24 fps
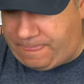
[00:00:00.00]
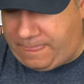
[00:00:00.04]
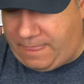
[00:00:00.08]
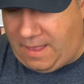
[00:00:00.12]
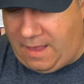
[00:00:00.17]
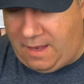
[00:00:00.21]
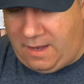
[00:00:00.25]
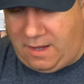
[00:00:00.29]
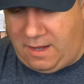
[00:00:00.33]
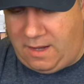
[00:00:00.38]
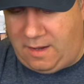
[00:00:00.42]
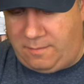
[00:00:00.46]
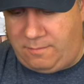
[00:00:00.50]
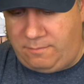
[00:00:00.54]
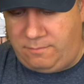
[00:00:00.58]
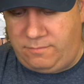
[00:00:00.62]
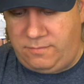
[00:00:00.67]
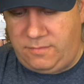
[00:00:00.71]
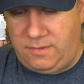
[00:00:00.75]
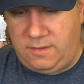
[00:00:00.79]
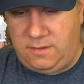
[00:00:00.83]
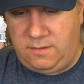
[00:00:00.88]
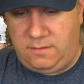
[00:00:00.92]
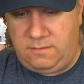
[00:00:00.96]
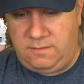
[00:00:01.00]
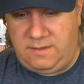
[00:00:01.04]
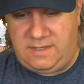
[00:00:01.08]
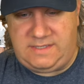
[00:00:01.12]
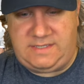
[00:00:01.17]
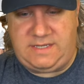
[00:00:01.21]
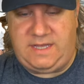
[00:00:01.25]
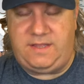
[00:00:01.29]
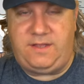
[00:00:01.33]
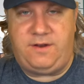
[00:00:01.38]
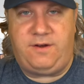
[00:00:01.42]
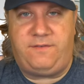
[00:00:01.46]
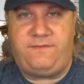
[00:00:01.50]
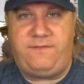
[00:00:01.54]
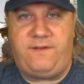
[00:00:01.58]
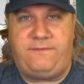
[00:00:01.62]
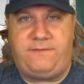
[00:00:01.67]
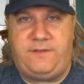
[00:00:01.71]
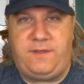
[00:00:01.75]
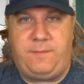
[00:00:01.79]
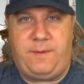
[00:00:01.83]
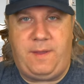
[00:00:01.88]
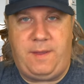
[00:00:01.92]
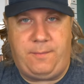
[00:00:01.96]
um, let's say there are
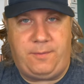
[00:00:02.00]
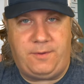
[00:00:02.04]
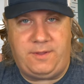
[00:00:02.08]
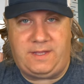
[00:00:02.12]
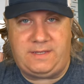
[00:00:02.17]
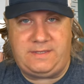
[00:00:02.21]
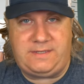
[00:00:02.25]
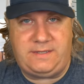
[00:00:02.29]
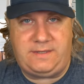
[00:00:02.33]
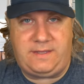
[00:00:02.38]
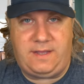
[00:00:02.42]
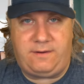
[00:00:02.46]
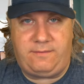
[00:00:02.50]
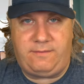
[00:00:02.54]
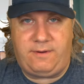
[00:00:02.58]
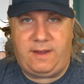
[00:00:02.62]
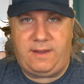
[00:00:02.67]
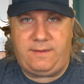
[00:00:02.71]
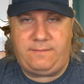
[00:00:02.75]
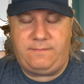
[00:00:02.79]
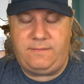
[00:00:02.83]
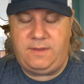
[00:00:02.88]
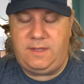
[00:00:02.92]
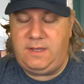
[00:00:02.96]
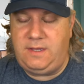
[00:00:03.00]
fifty people that did that, right?